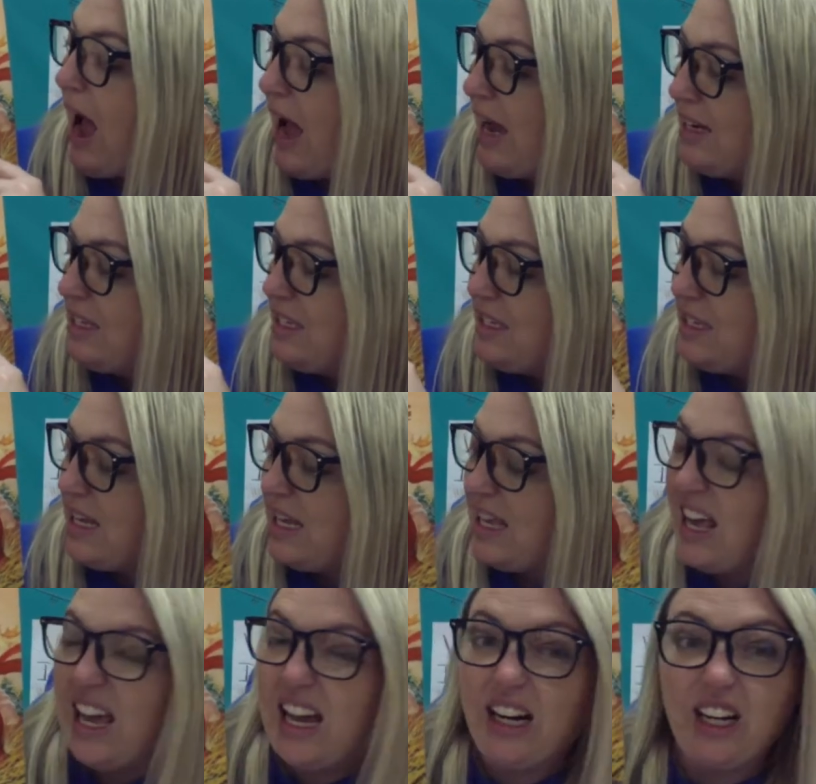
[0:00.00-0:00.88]
I see
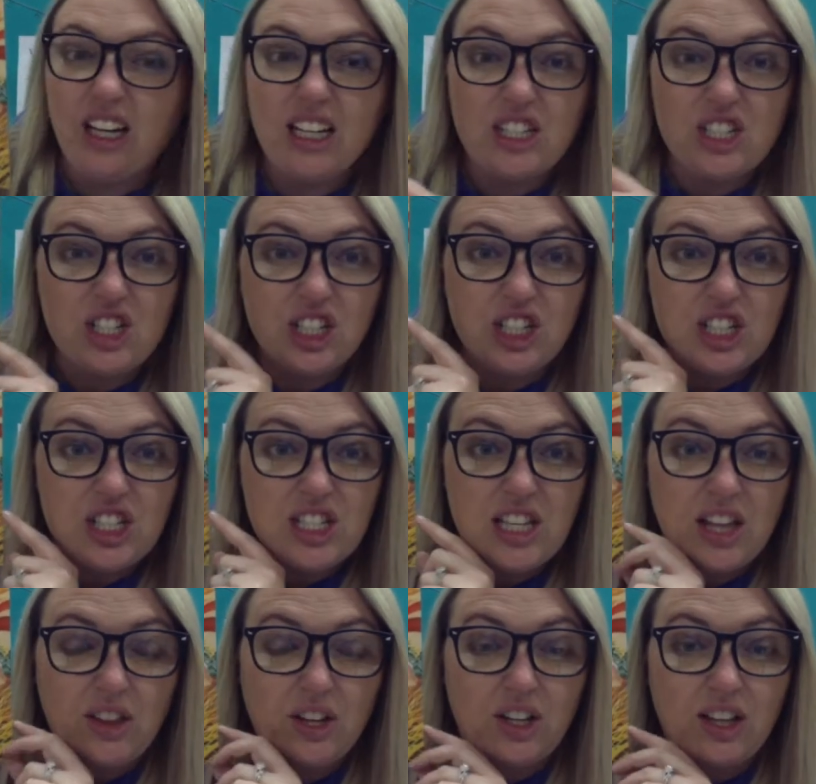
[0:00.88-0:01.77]
characters
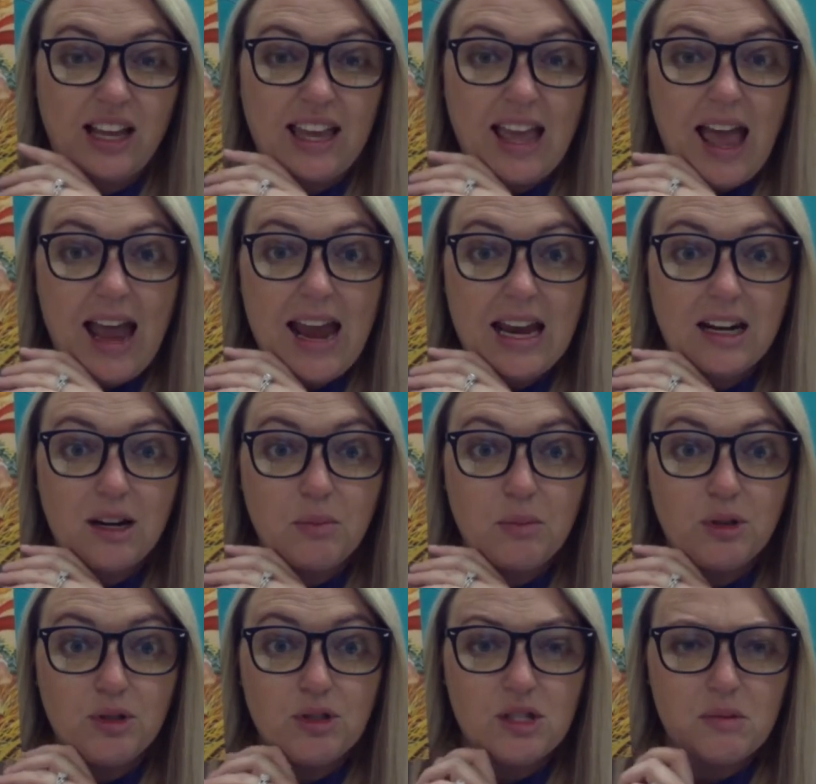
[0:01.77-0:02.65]
that look like
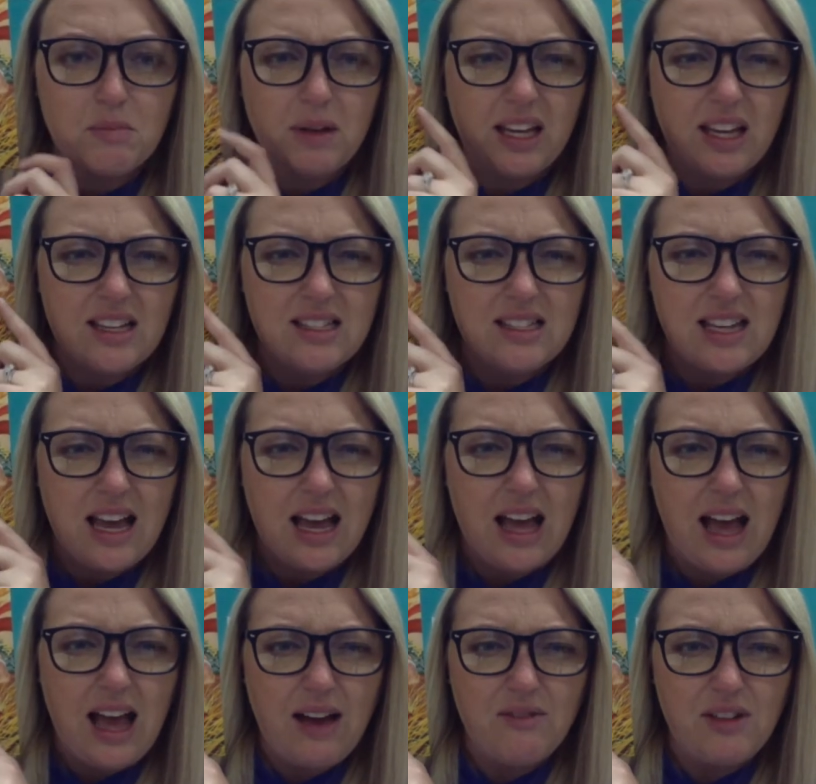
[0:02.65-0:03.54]
animals because
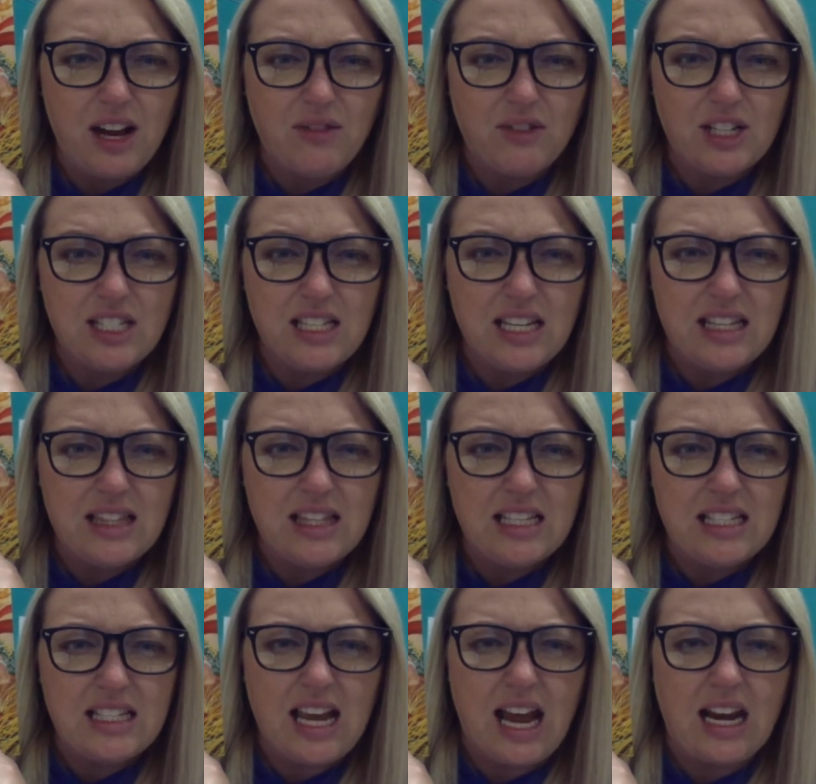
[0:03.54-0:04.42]
I've never seen
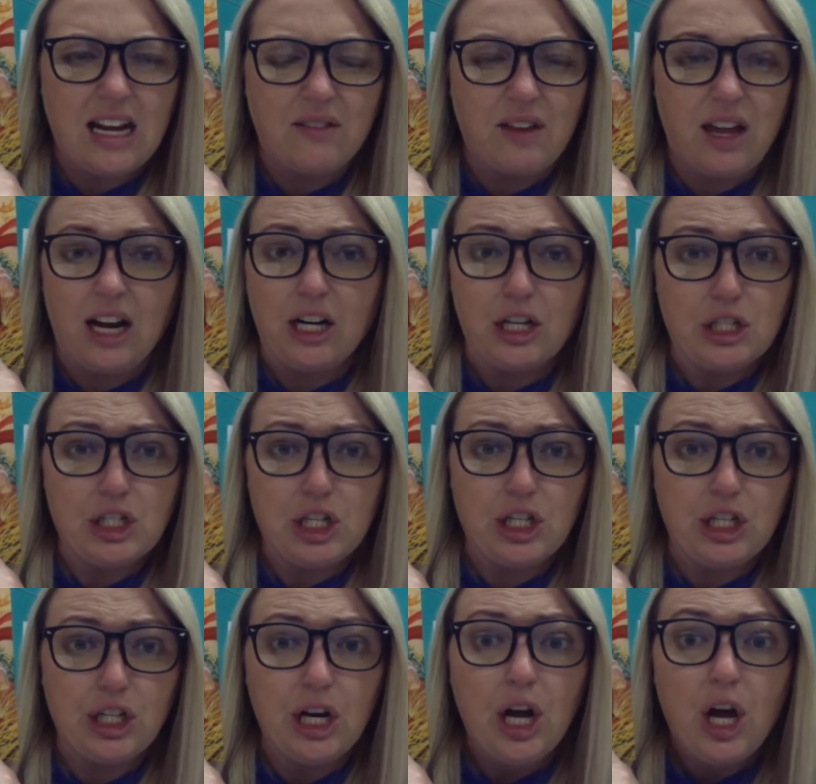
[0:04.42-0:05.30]
this kind of
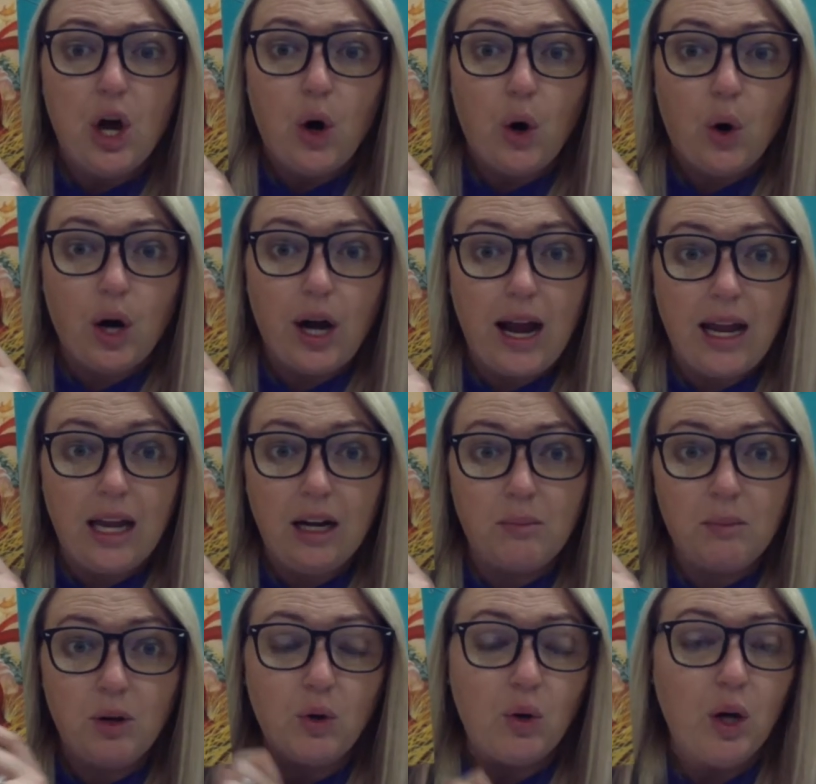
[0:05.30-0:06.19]
character or
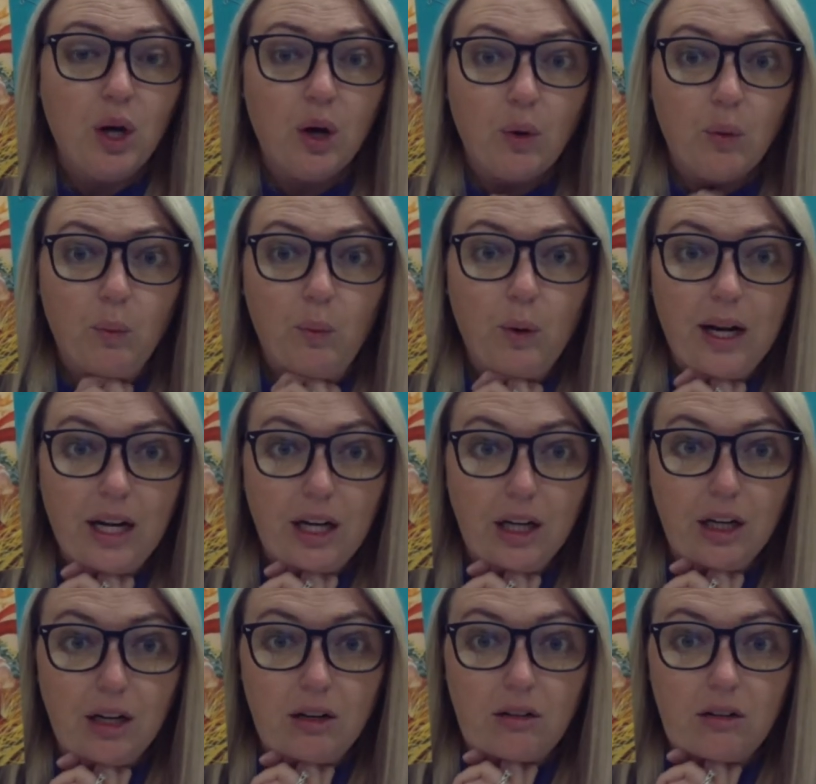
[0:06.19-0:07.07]
animal
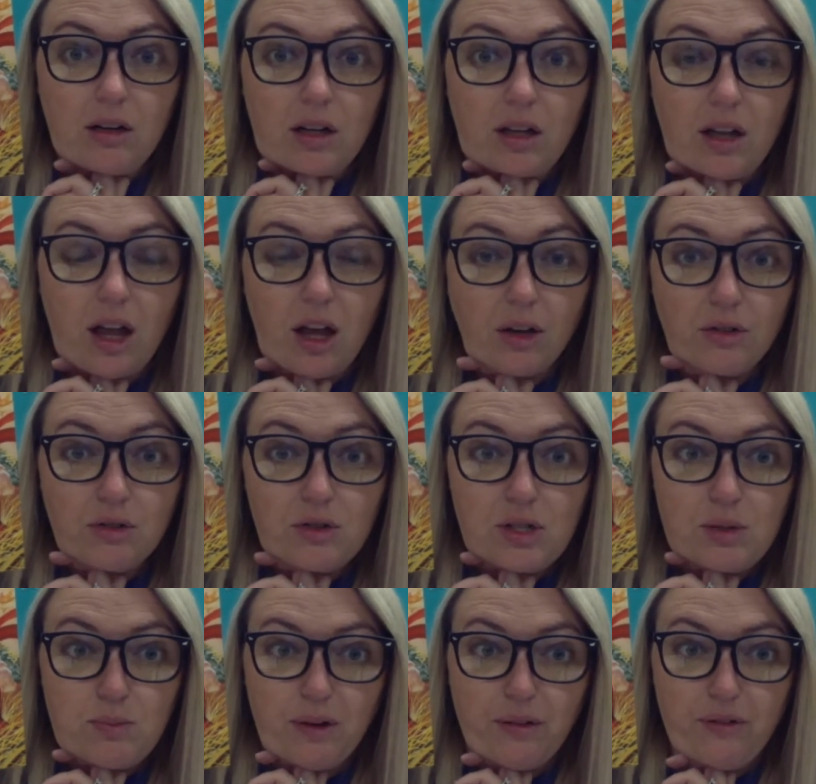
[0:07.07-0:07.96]
wear
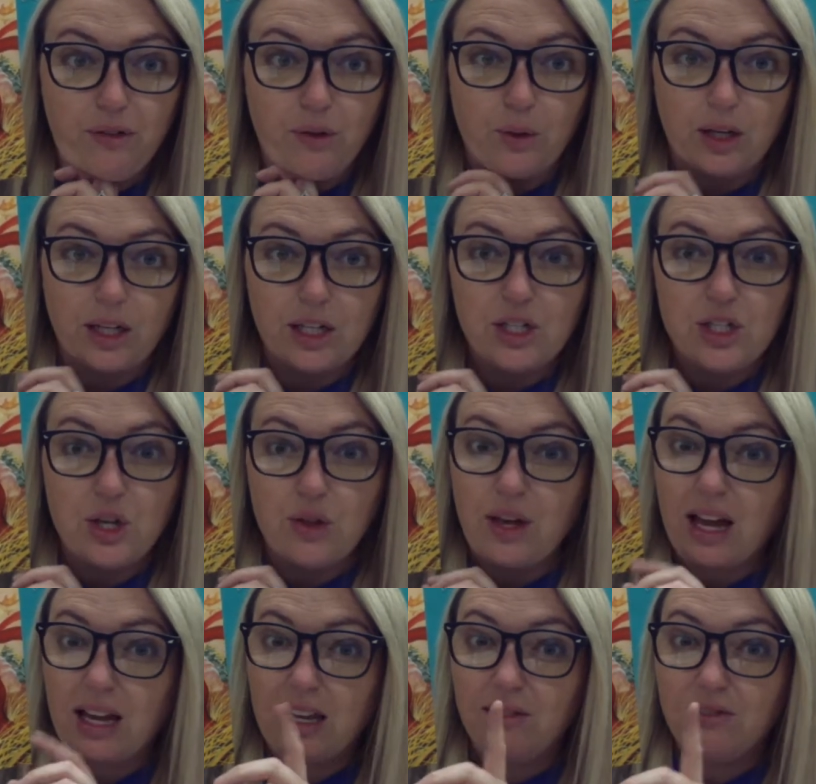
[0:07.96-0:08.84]
clothes before. So
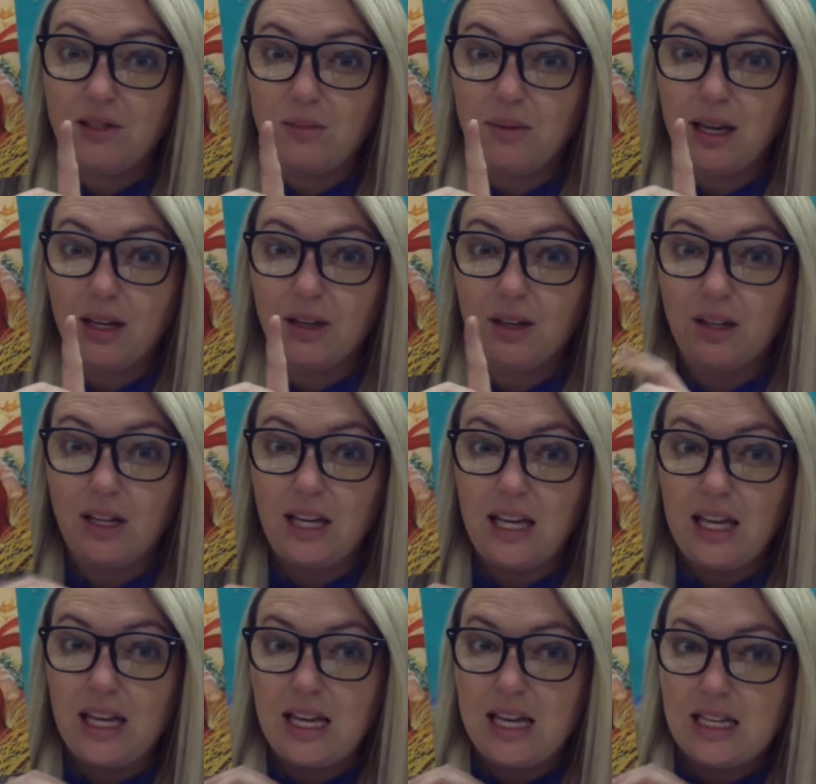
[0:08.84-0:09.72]
that gives me a good
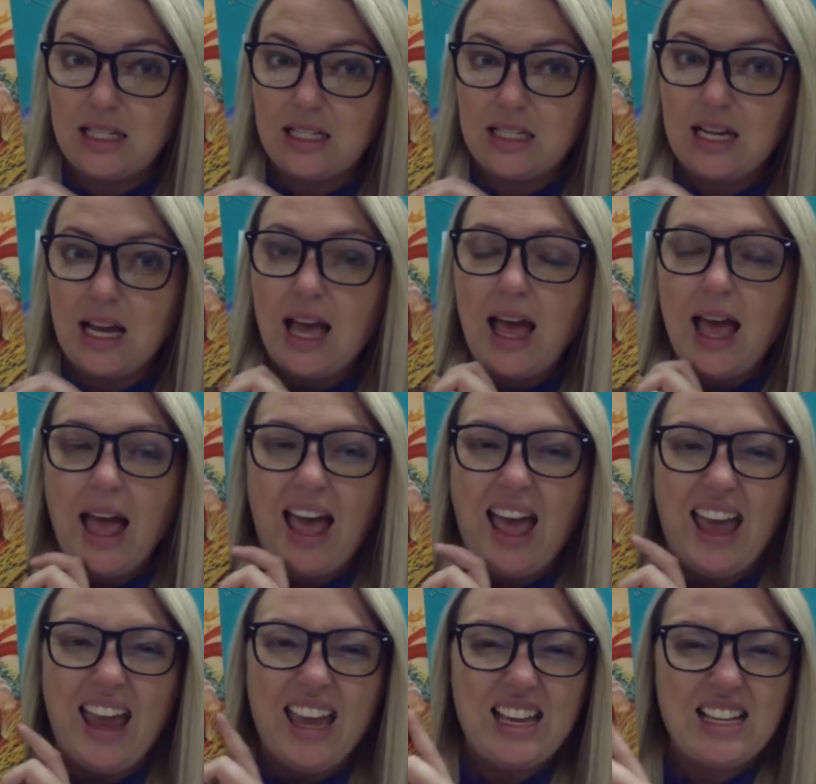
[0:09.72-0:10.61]
hint.
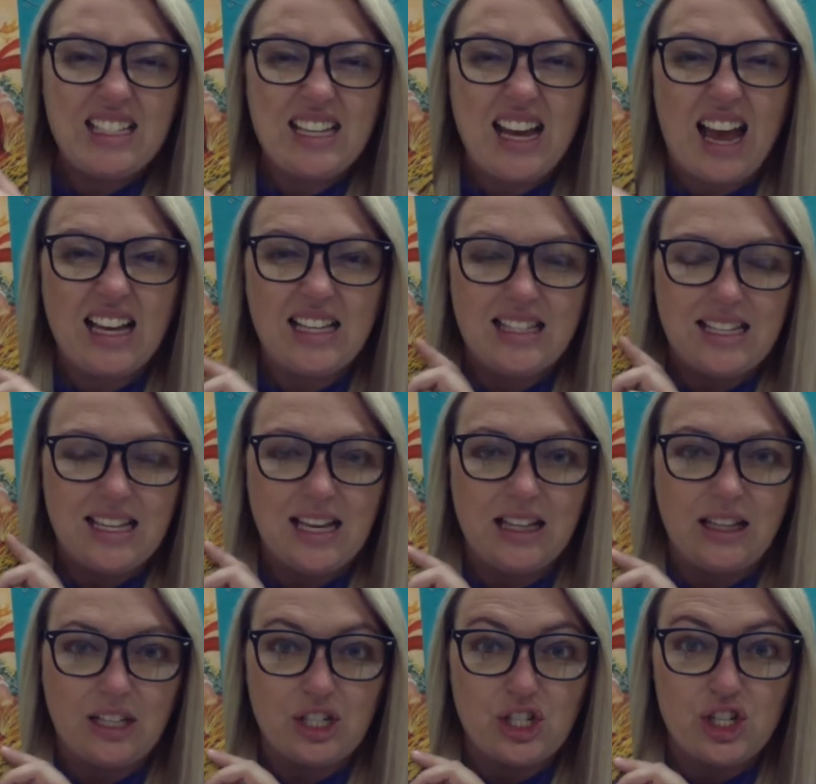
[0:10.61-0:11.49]
And I see
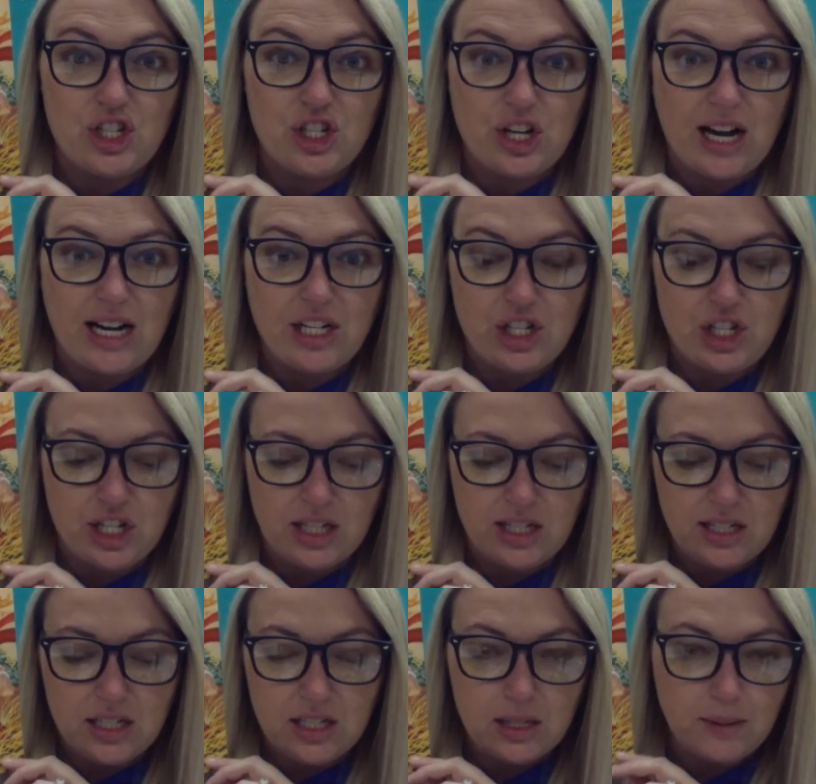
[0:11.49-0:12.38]

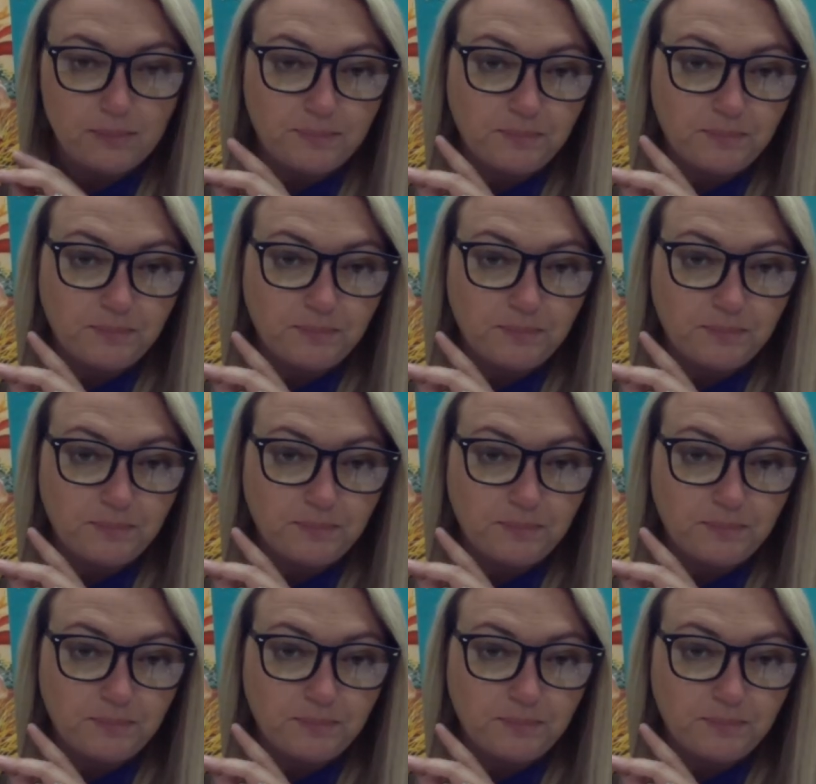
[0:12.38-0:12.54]
illustrations.